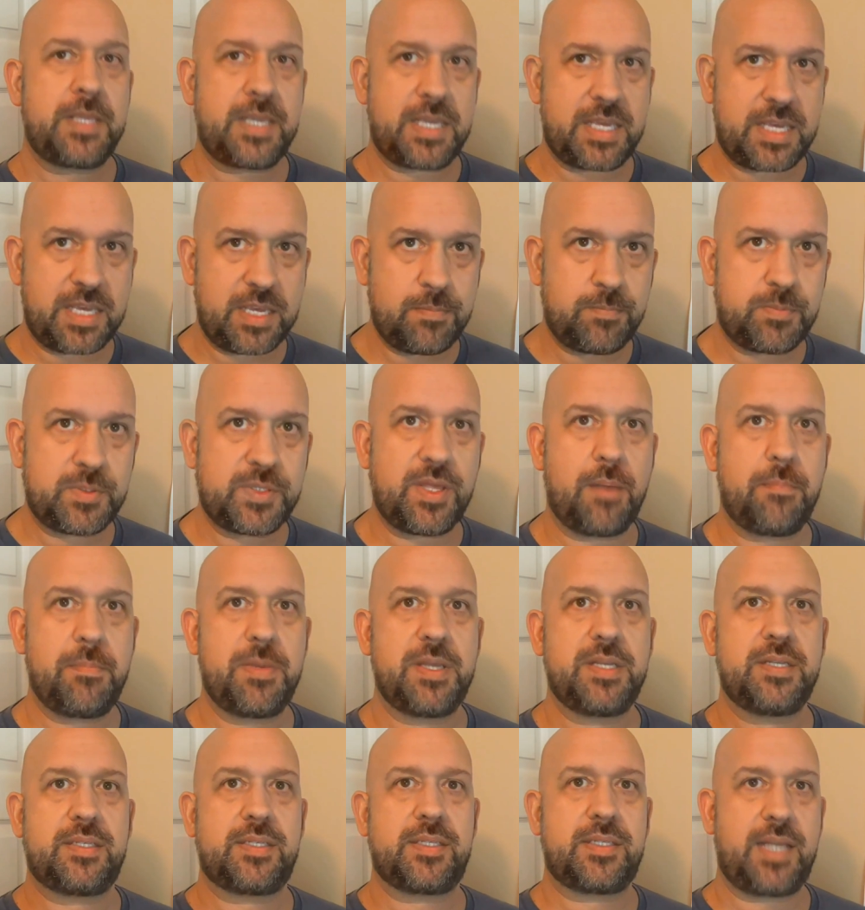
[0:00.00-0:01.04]
keeps them
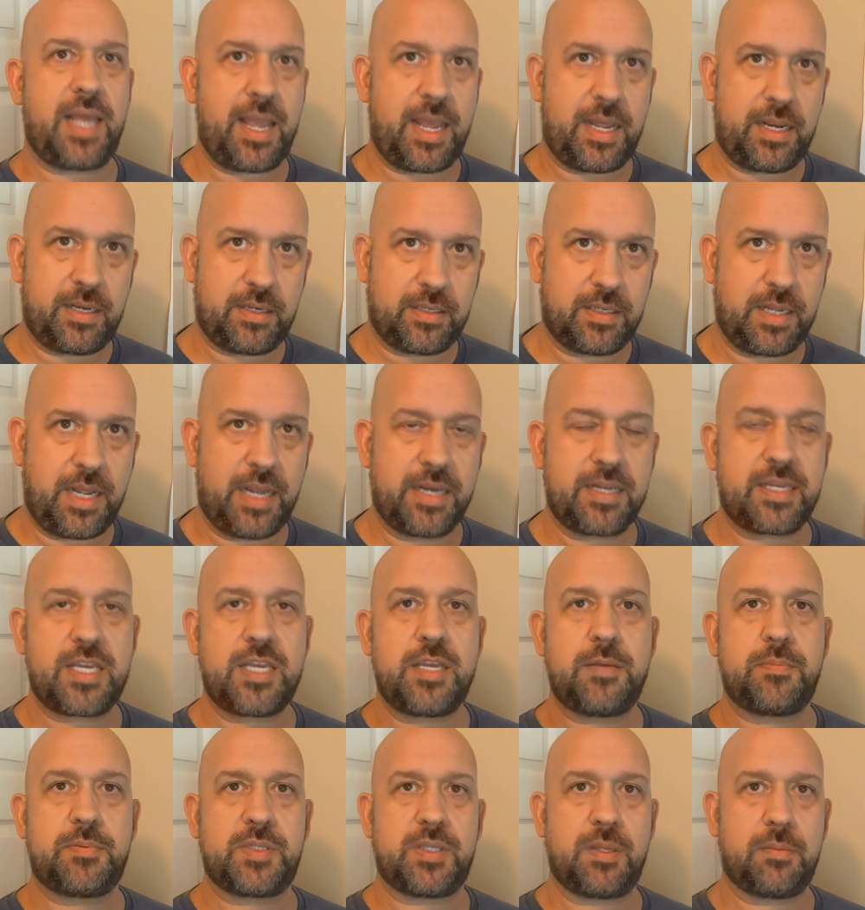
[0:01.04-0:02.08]
in state and
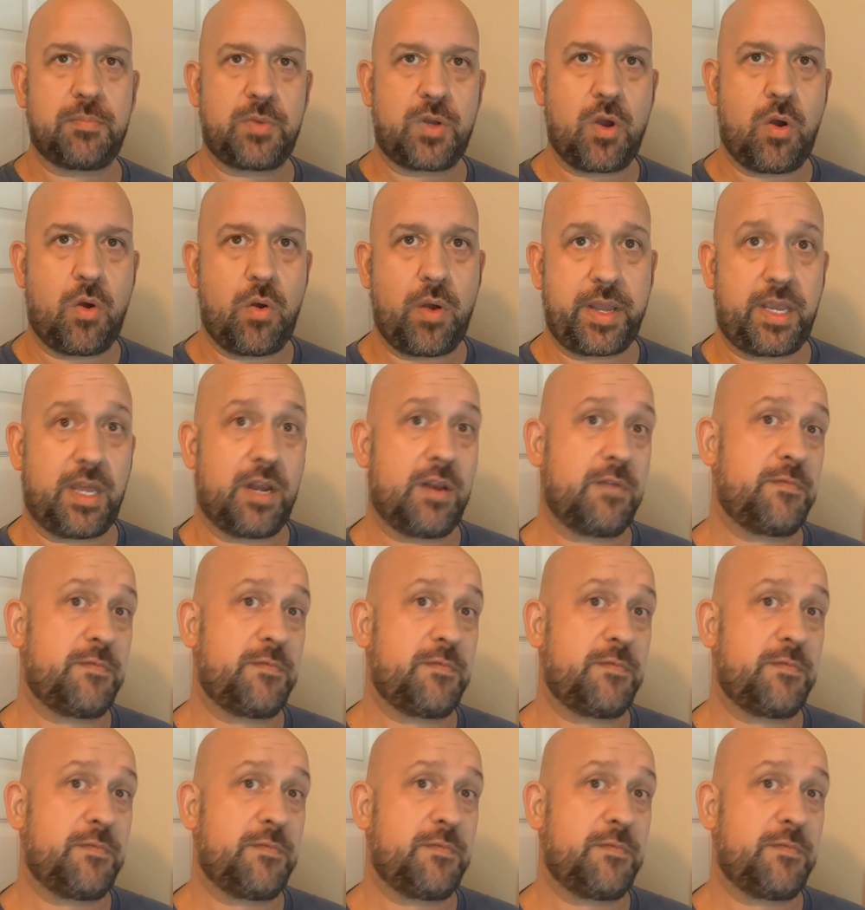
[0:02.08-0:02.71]
keeps them going.